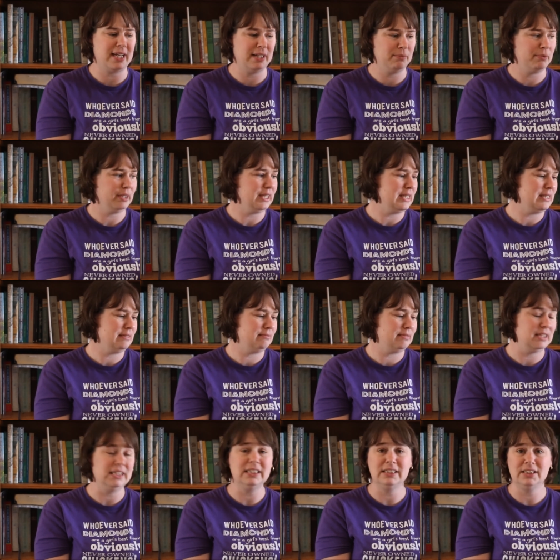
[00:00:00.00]
I really
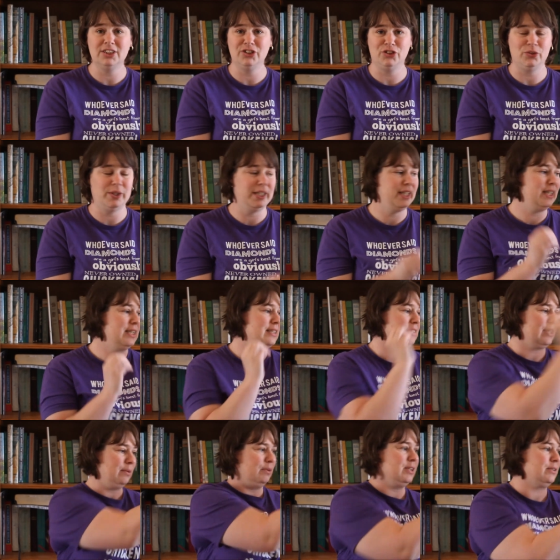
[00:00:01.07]
didn't enjoy it.
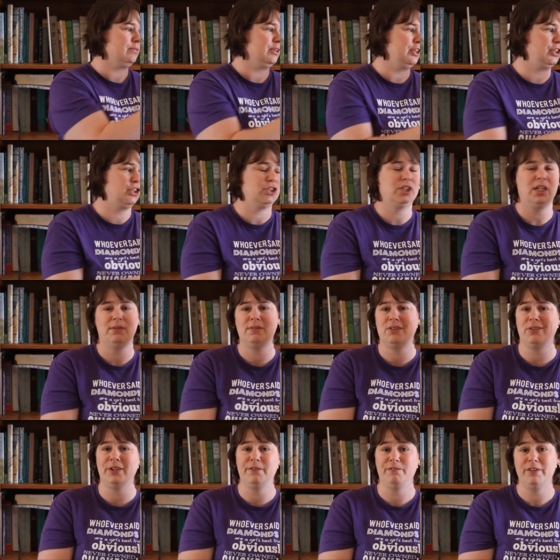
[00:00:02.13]
I wasn't really sure I was
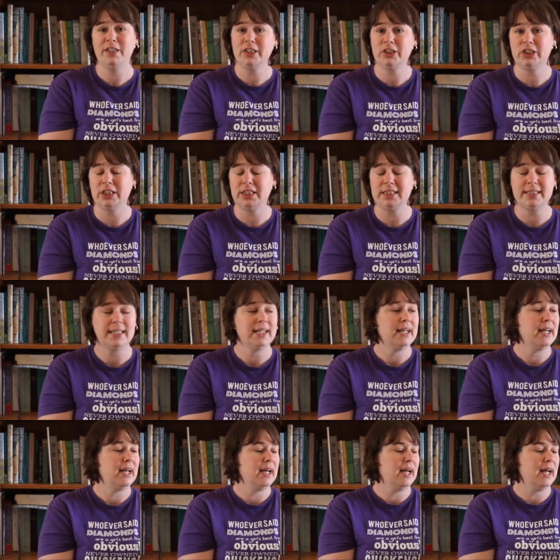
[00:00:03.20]
going to finish it.
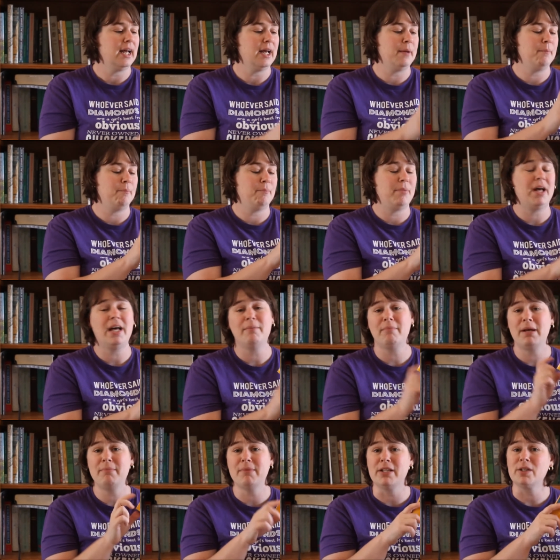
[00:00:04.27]
But
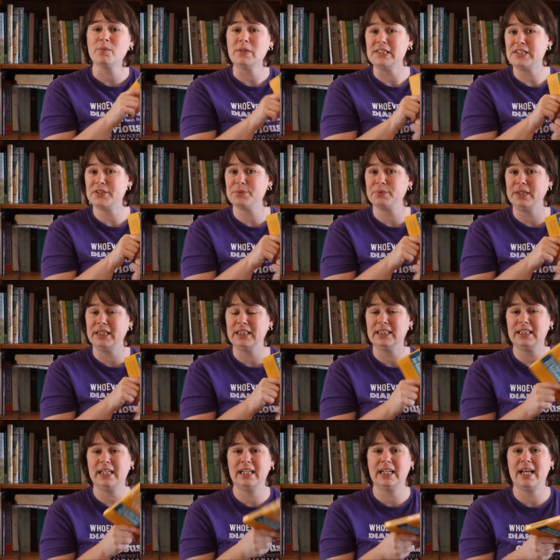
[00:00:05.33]
my mother wants to read
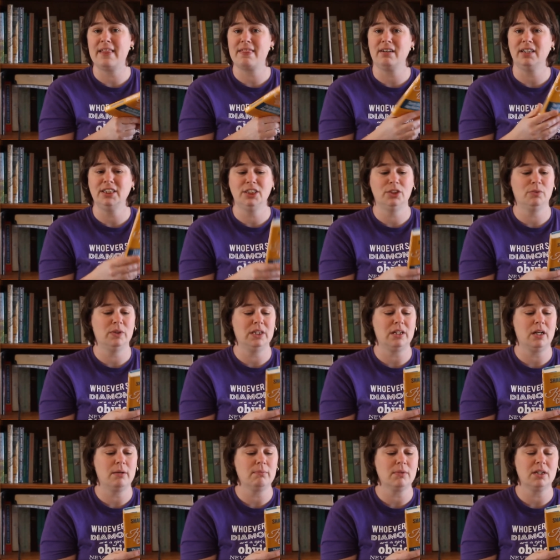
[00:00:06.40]
it, and I thought, you know what,
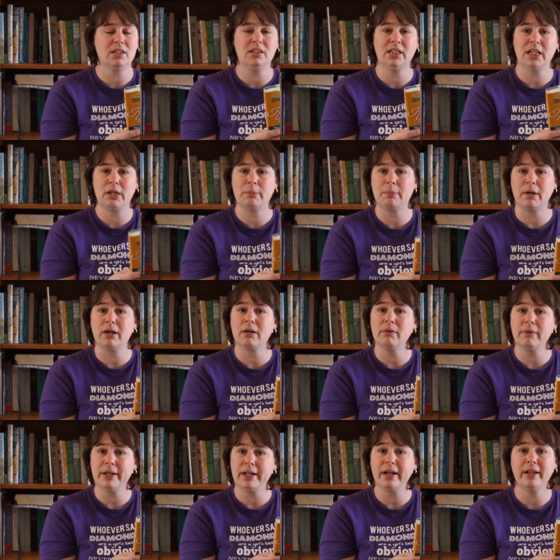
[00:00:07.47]
I'm going to let her
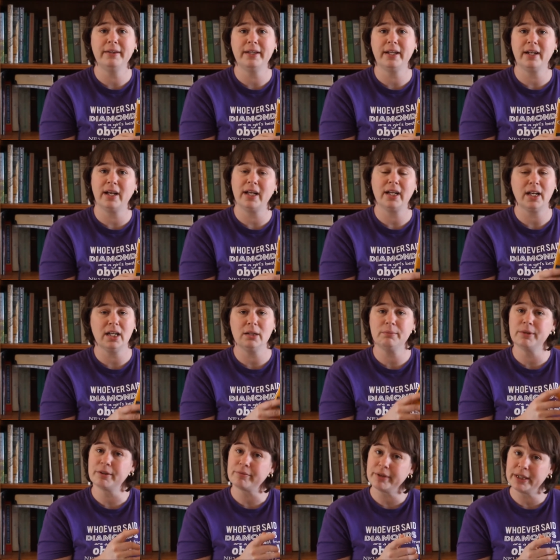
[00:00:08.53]
borrow it, and then I kind of
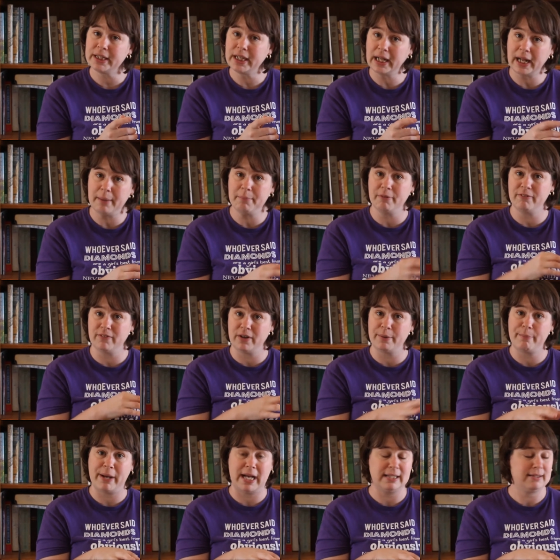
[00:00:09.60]
want to read it again before I
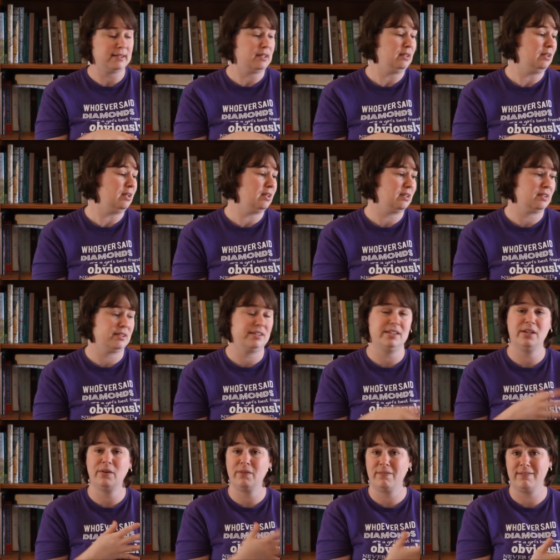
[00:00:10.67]
pass it along.
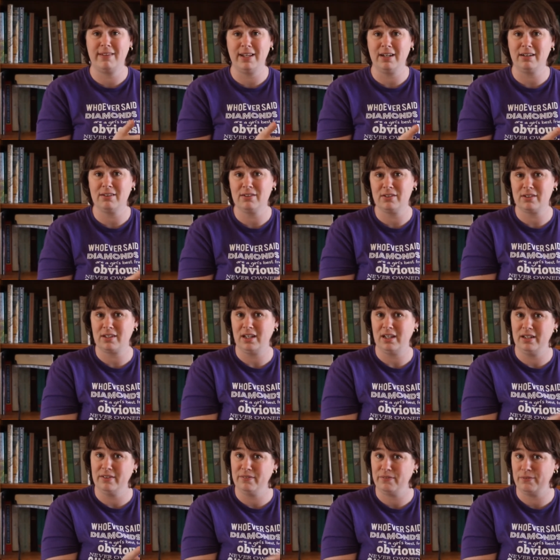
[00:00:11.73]
So there's
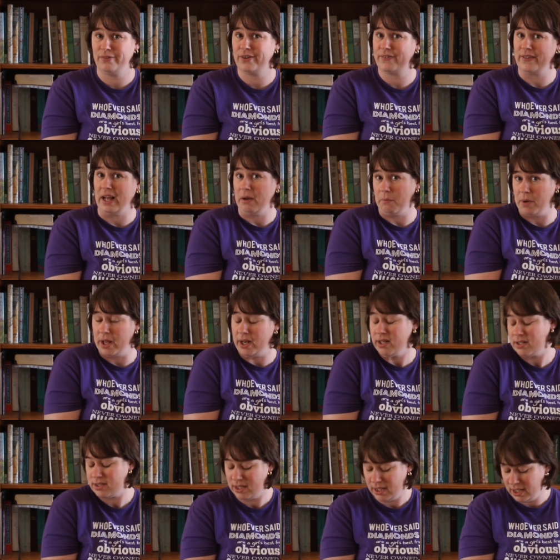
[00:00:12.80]
kind of where that
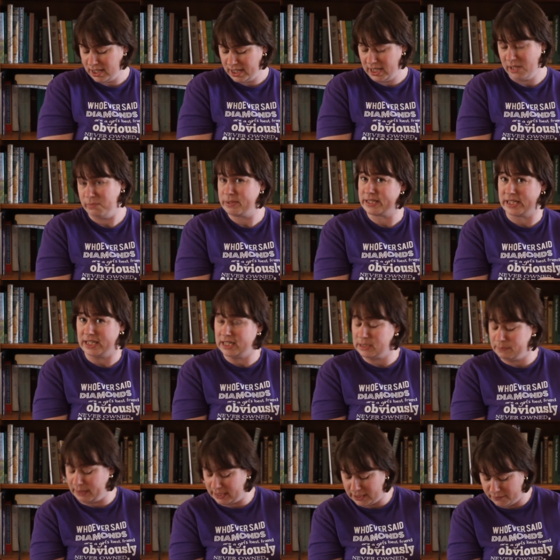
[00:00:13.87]
went. It was
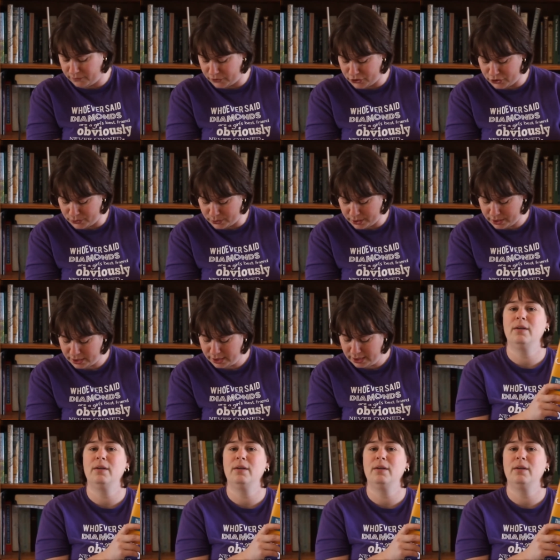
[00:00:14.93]
unexpected for sure.